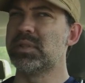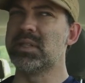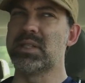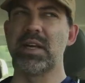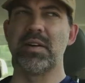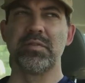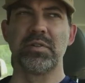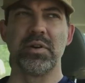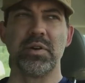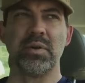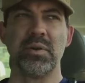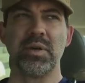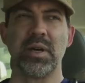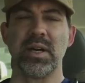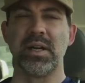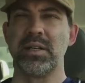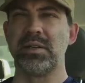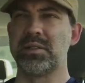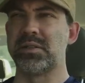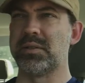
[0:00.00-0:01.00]
This afternoon
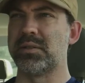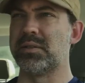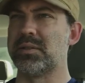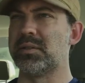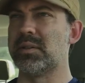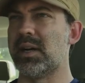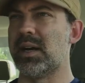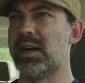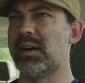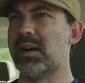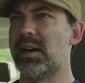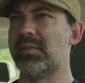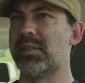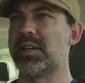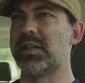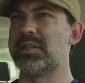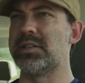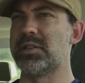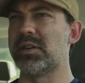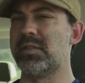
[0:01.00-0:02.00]
I need to, I, I've
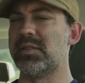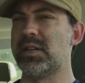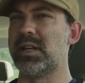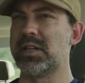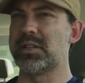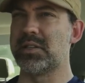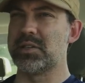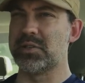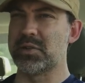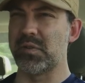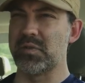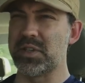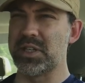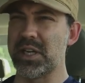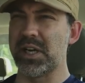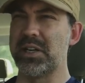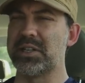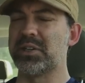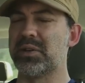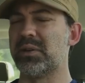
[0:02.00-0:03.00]
got to start the next issue of
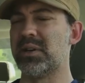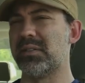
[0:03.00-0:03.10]
G I Joe,